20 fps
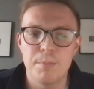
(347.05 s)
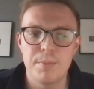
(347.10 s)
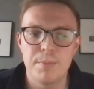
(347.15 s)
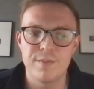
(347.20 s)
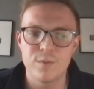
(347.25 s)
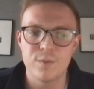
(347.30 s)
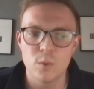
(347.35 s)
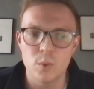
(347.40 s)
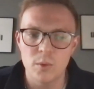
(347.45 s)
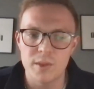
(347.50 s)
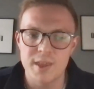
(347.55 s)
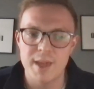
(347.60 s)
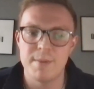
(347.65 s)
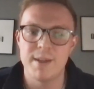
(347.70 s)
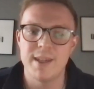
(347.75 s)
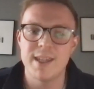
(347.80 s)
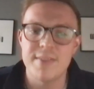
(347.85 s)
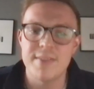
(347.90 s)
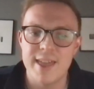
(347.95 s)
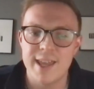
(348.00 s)
before they
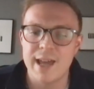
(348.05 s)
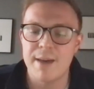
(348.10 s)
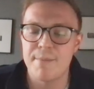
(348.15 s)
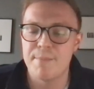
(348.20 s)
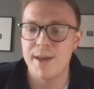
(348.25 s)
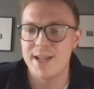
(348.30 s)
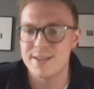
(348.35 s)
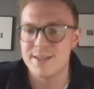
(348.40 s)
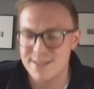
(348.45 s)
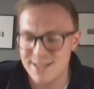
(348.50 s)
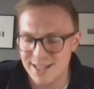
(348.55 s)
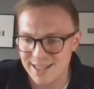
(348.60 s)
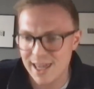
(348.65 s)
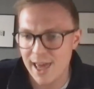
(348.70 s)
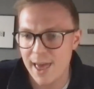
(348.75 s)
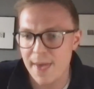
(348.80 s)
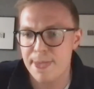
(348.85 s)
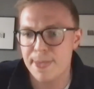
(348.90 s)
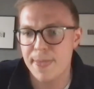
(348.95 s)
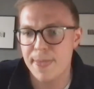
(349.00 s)
begin their campaigns to
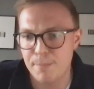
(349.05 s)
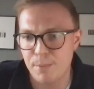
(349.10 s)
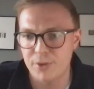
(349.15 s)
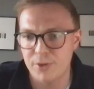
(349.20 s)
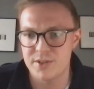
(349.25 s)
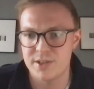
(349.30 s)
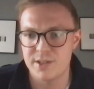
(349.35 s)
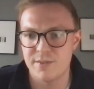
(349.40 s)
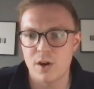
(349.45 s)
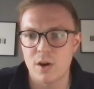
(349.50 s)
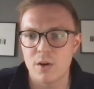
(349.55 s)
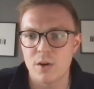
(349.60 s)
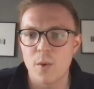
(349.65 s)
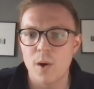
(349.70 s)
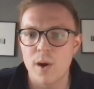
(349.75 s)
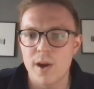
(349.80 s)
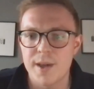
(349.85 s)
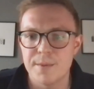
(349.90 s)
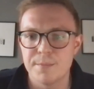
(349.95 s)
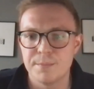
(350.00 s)
get that positive
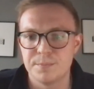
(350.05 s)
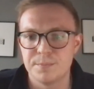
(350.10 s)
ROI.